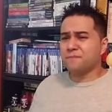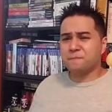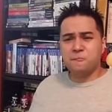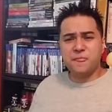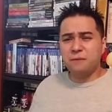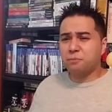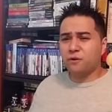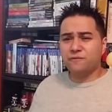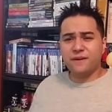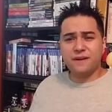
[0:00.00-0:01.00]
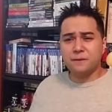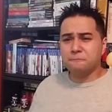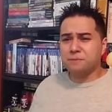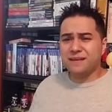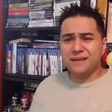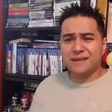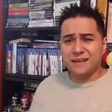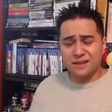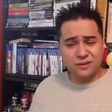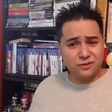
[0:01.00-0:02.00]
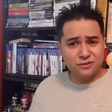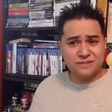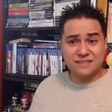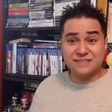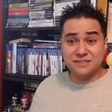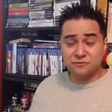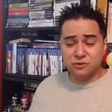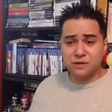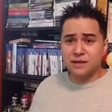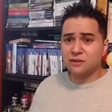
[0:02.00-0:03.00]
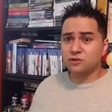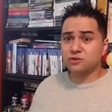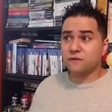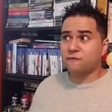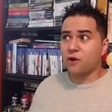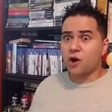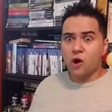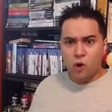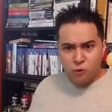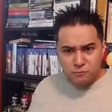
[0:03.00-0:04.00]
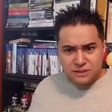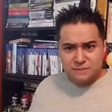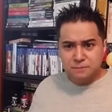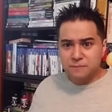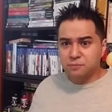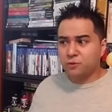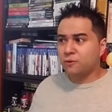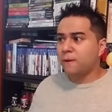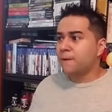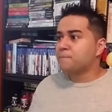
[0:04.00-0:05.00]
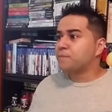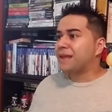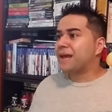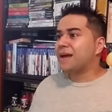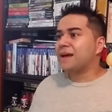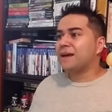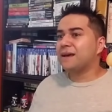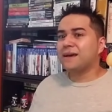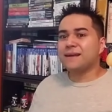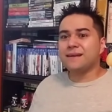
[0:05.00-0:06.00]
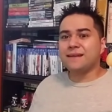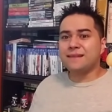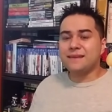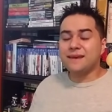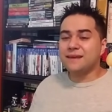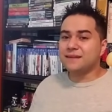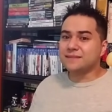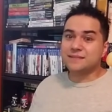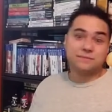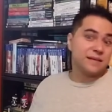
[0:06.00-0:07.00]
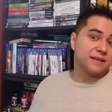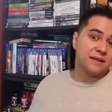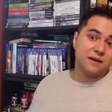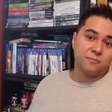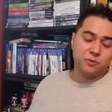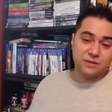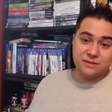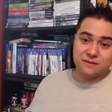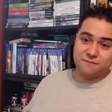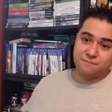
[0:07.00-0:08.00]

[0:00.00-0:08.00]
they both end up being killers, like serial killers of homeless people. And in the end, it seems like the young boy is gonna